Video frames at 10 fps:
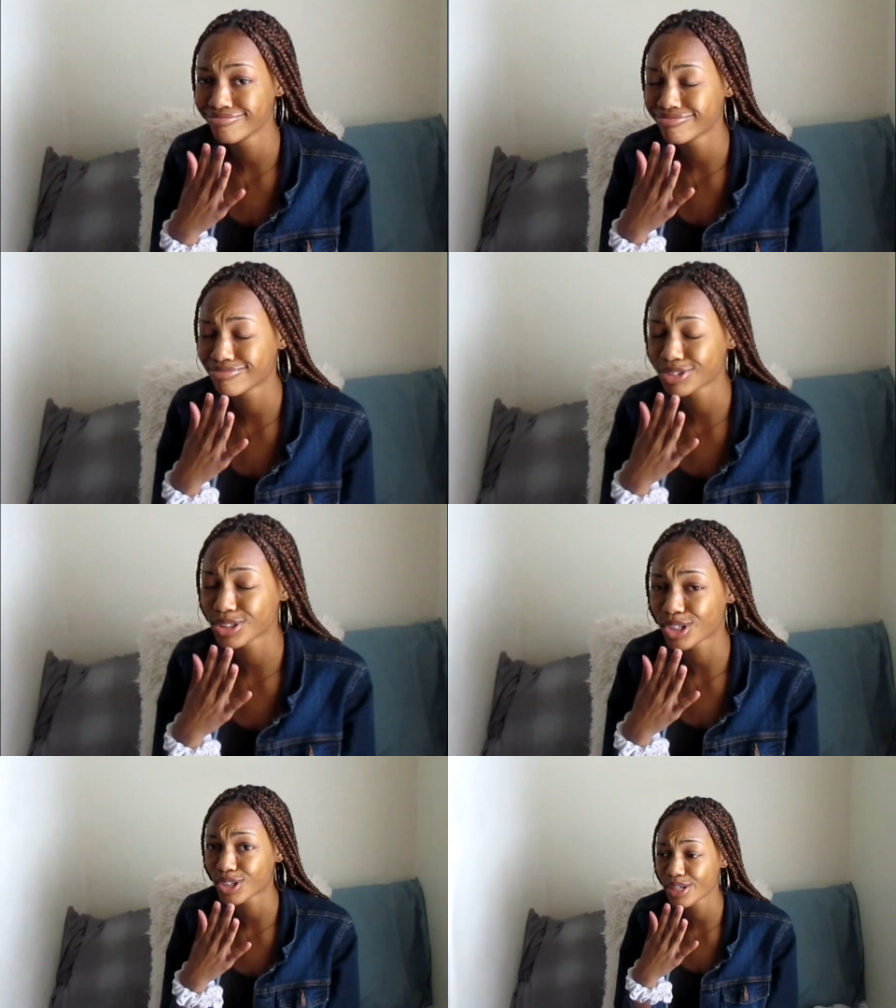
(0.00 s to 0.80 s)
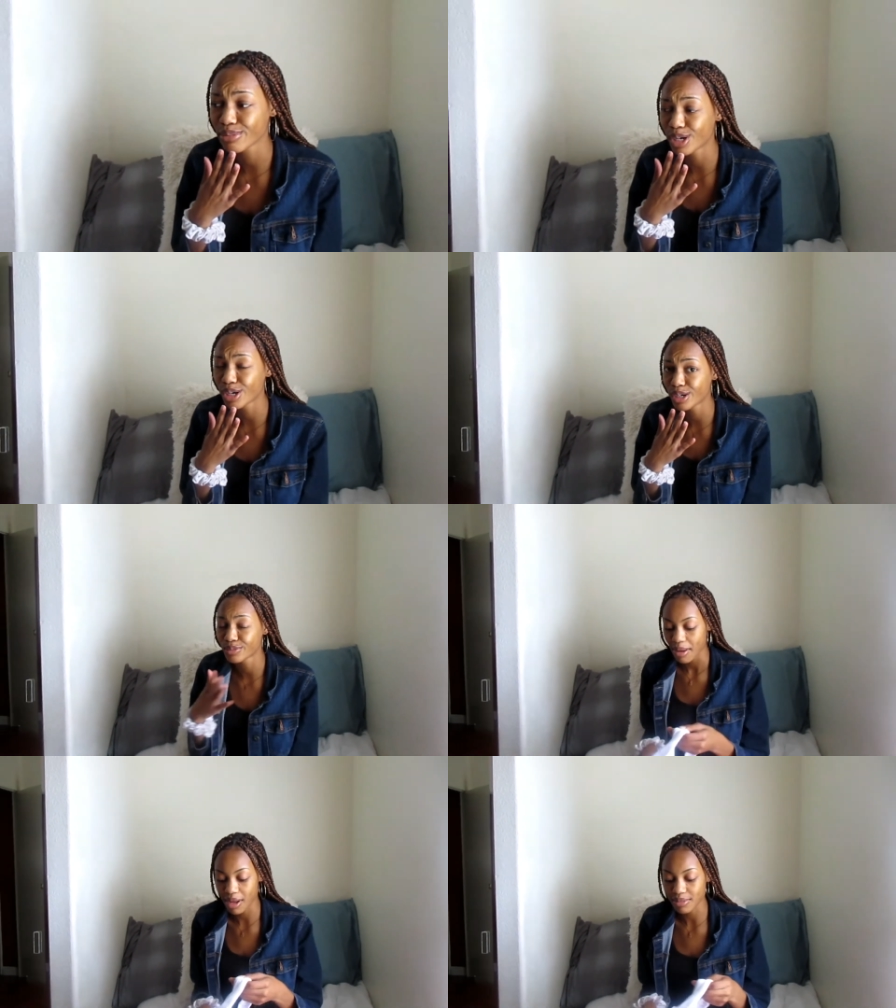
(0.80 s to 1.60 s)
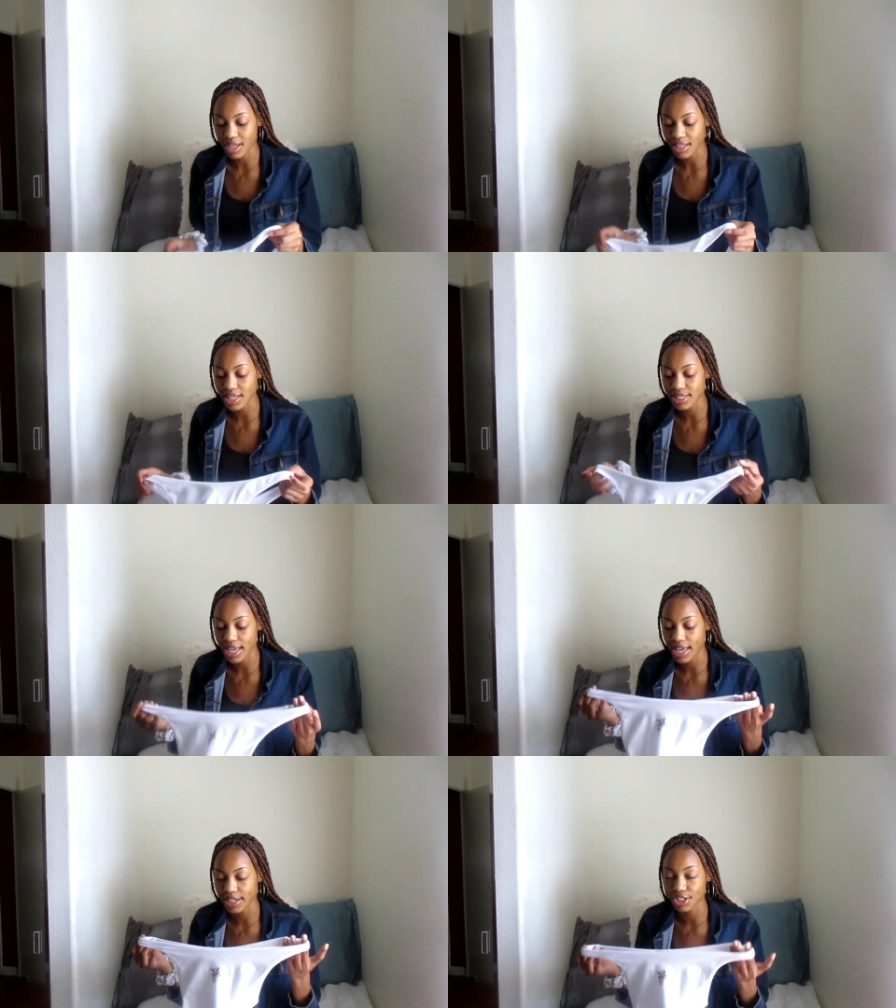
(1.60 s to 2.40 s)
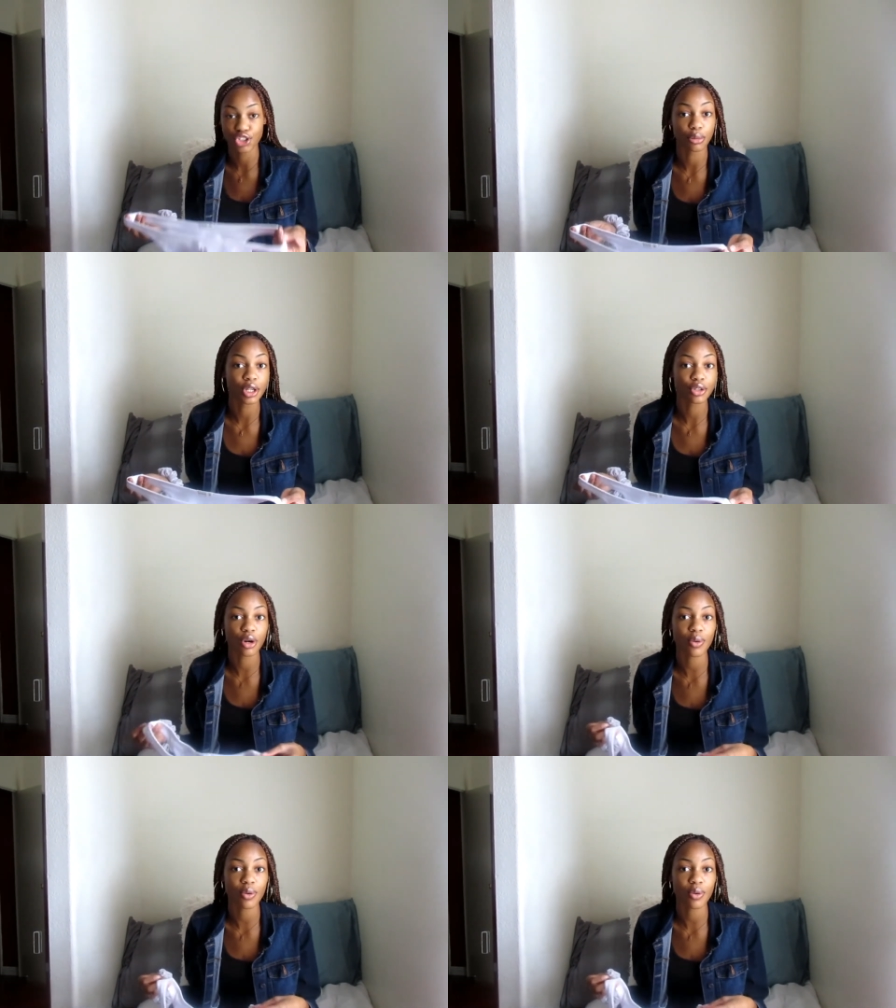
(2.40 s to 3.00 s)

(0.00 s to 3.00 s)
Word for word: I'm sorry, Mom. My mom saw this and she told me to throw it